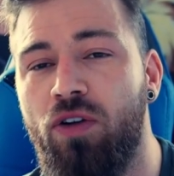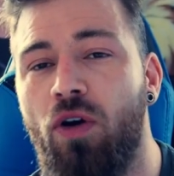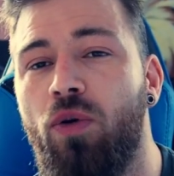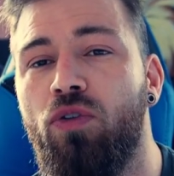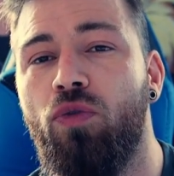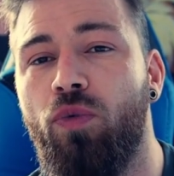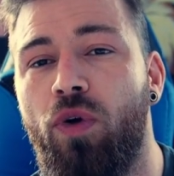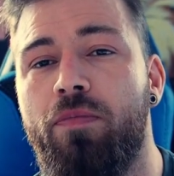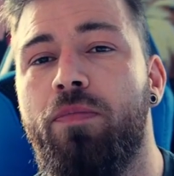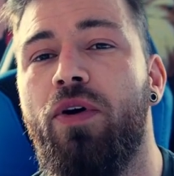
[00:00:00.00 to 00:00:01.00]
go to
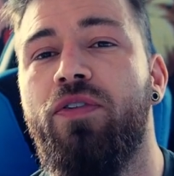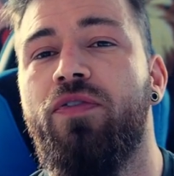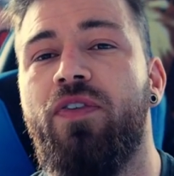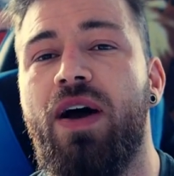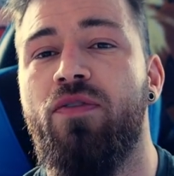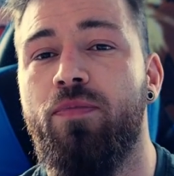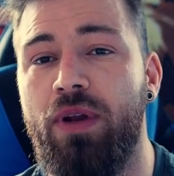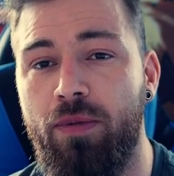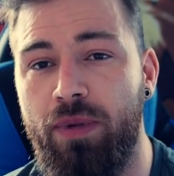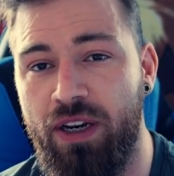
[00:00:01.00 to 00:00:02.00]
1.5
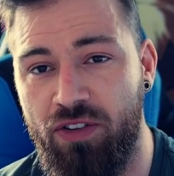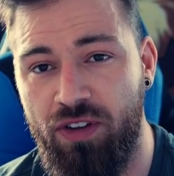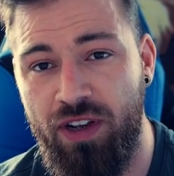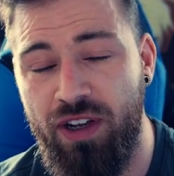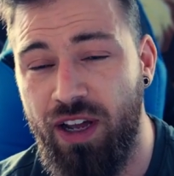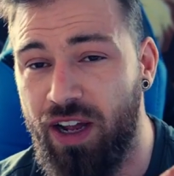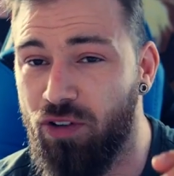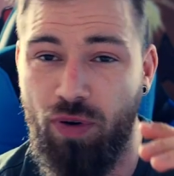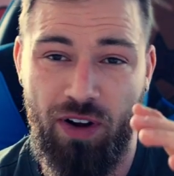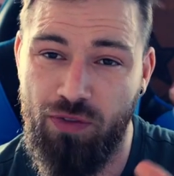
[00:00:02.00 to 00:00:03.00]
millimeters. And
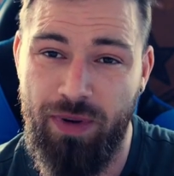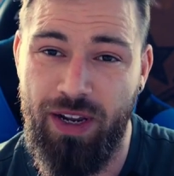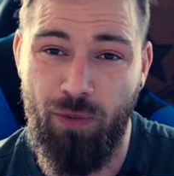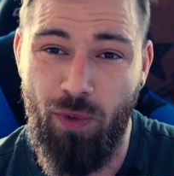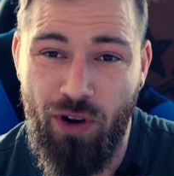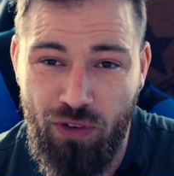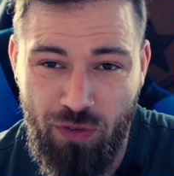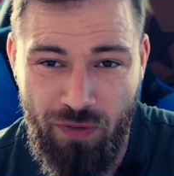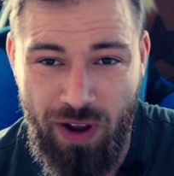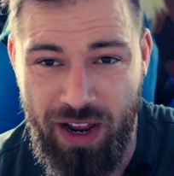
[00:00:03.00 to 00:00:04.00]
trust me, it works
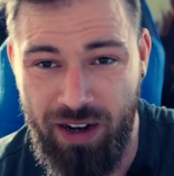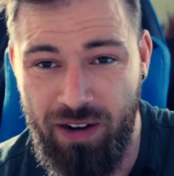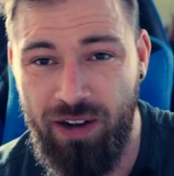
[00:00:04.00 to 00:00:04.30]
fine.